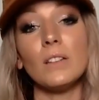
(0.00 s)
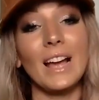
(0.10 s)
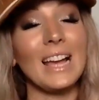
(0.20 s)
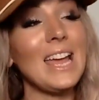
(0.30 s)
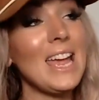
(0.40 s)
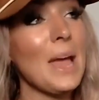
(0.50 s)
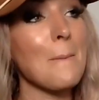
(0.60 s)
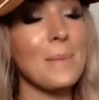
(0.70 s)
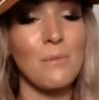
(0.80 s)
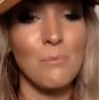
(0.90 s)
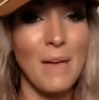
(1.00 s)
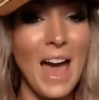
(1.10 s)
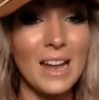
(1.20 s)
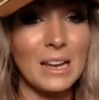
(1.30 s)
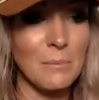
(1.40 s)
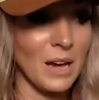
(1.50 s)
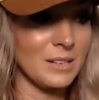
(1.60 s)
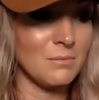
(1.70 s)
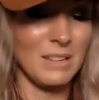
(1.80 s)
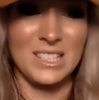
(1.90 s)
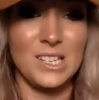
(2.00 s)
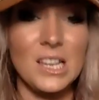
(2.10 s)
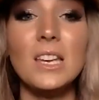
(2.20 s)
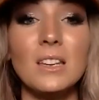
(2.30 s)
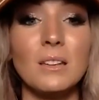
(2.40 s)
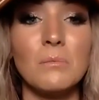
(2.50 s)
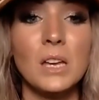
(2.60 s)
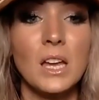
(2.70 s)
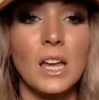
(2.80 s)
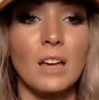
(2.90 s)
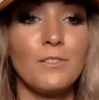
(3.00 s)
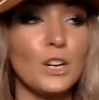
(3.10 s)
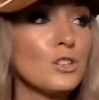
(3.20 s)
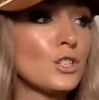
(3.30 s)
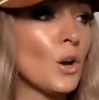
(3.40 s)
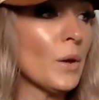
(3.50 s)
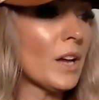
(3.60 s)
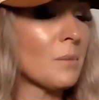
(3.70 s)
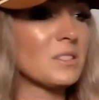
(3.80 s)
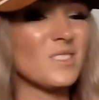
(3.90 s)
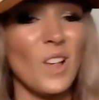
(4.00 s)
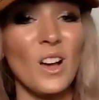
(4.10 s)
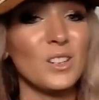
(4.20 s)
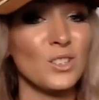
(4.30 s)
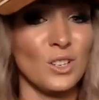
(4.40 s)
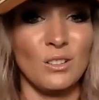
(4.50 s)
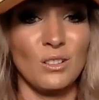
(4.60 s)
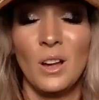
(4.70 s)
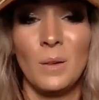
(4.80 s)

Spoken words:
Like I can't be mad at my team if they're showing up sluggish and